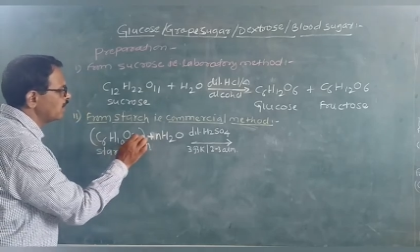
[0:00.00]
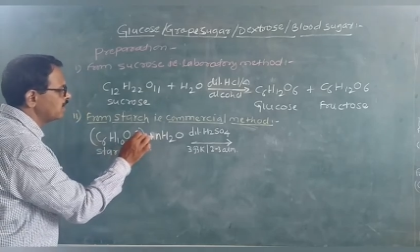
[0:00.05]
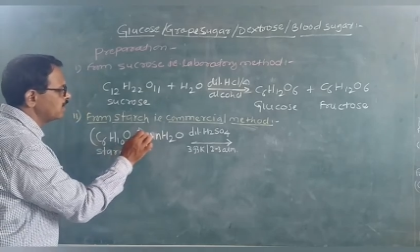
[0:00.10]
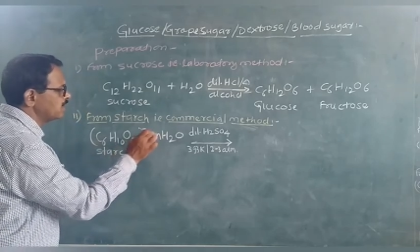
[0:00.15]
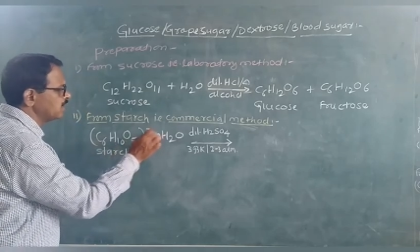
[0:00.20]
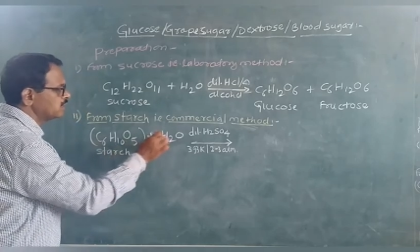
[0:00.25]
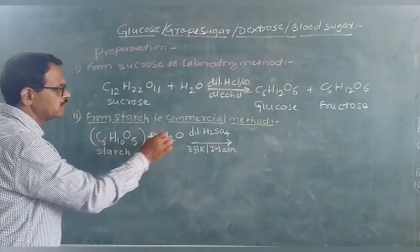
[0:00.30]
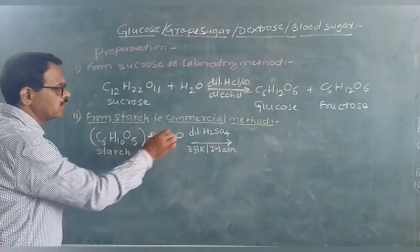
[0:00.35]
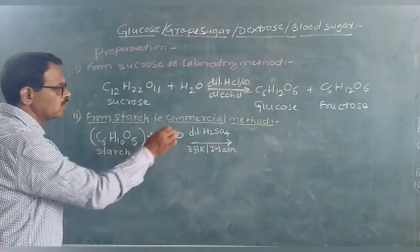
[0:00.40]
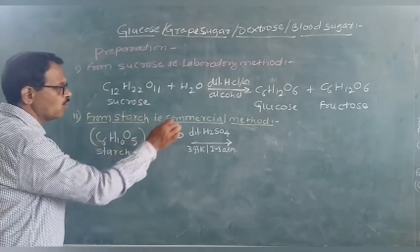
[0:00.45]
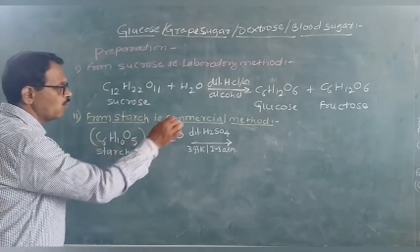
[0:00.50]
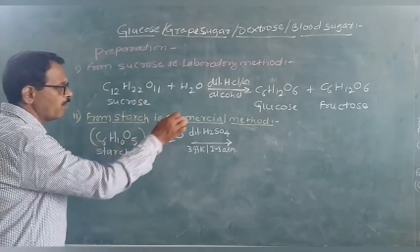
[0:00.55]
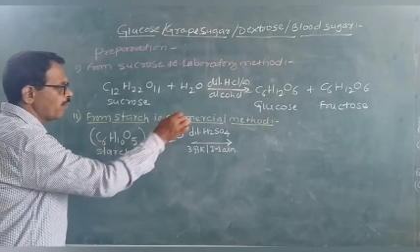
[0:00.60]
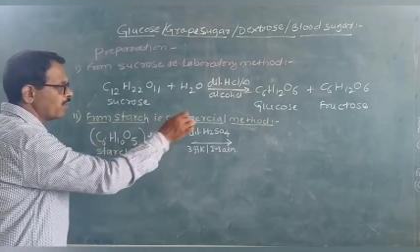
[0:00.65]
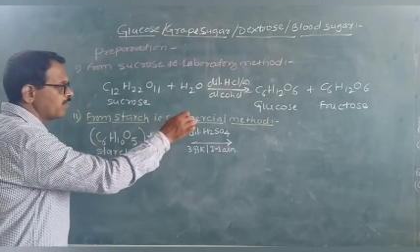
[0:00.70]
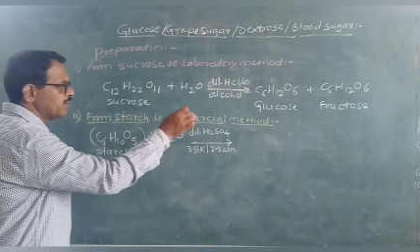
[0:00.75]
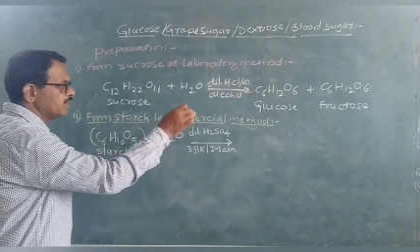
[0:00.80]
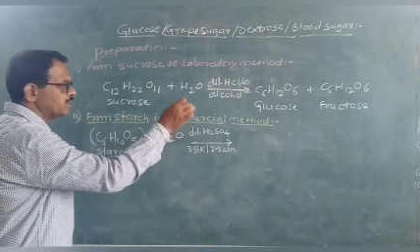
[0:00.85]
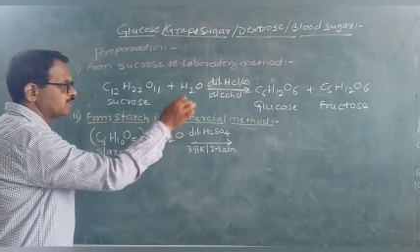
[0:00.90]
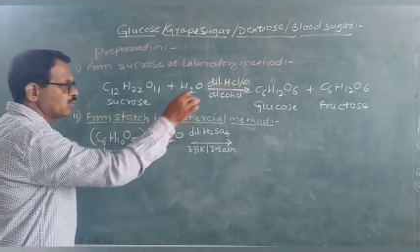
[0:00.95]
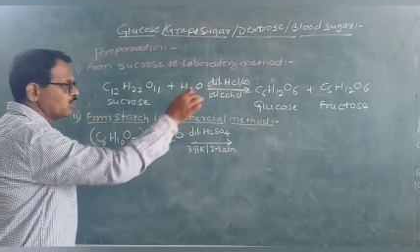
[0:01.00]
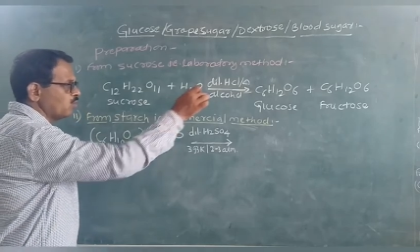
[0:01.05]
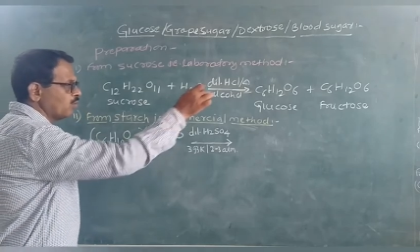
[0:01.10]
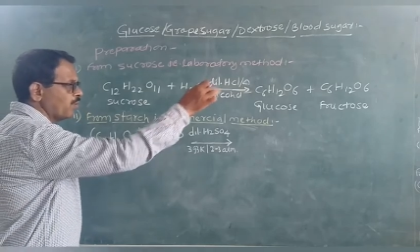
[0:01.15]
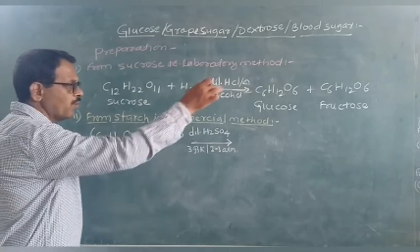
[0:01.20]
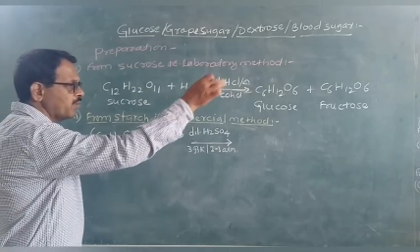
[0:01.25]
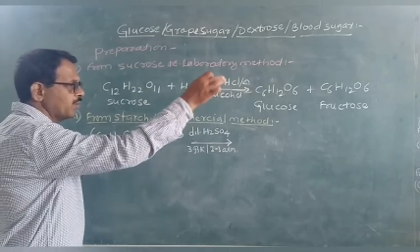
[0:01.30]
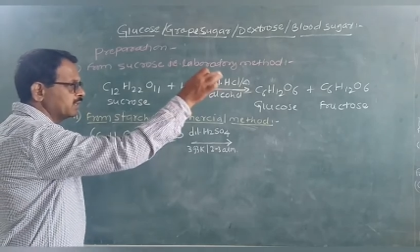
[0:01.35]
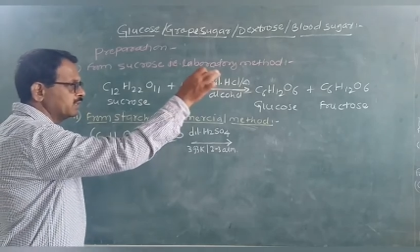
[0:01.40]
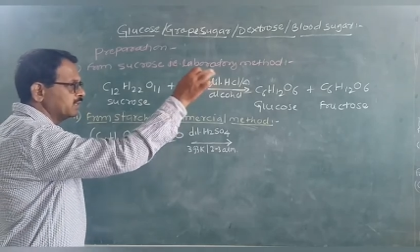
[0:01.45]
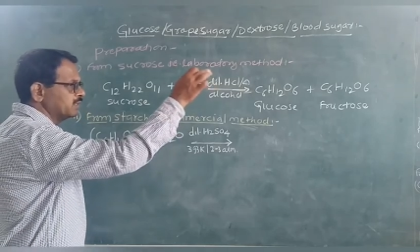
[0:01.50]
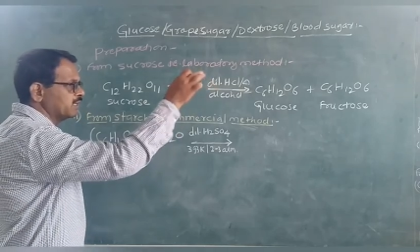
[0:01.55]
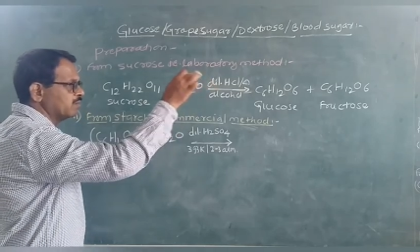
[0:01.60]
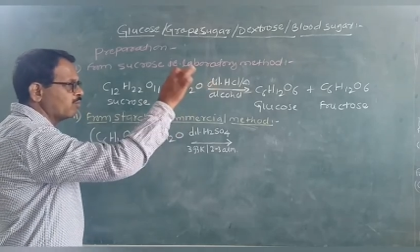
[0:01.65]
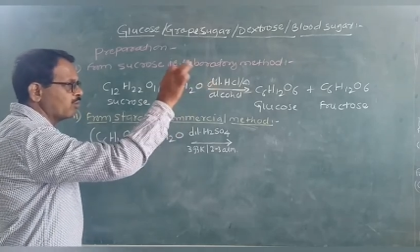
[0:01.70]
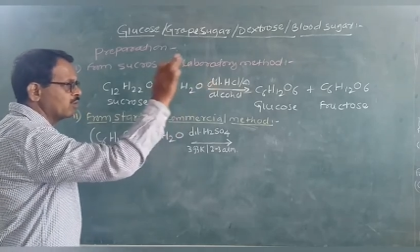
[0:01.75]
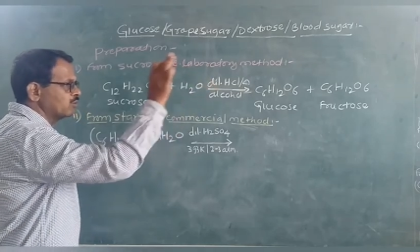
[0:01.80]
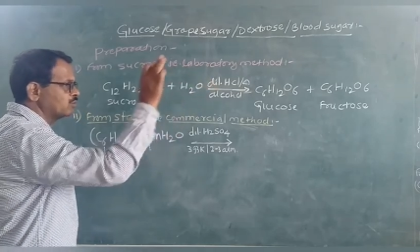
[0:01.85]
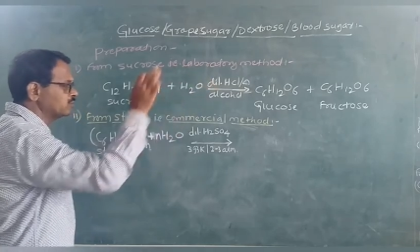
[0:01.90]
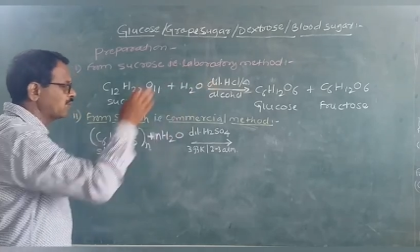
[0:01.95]
H10O5 as N
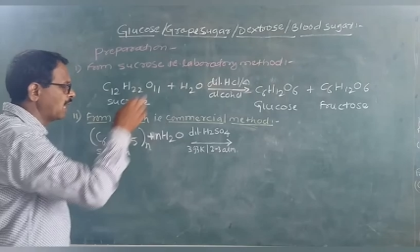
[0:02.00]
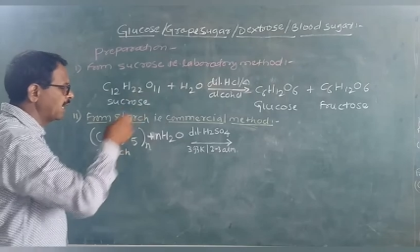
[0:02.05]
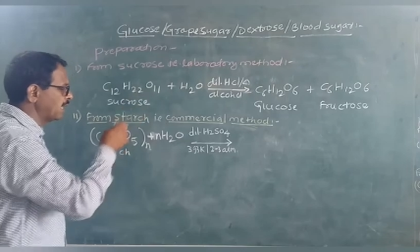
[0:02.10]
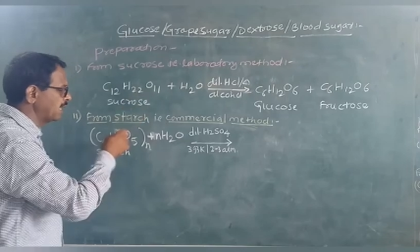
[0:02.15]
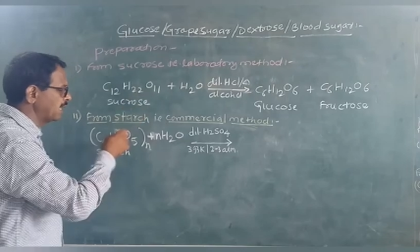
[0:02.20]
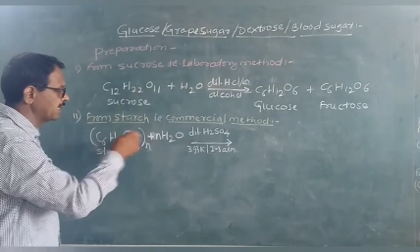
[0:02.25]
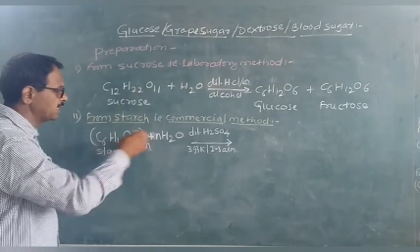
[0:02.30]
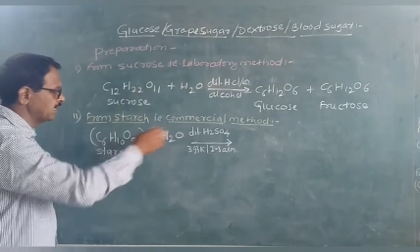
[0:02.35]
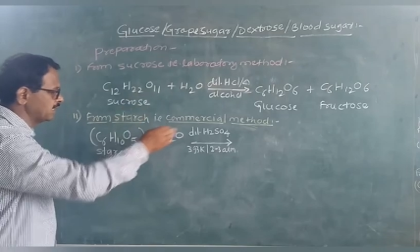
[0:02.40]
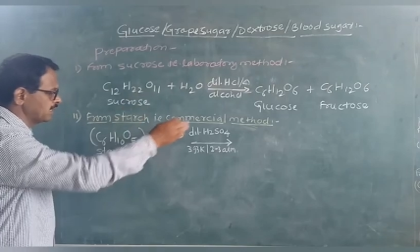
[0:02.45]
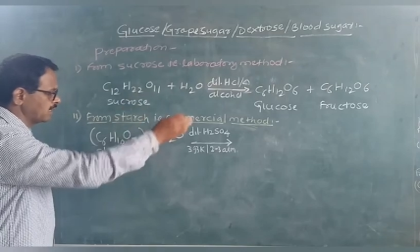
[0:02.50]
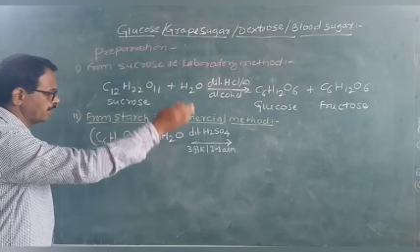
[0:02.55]
molecules attached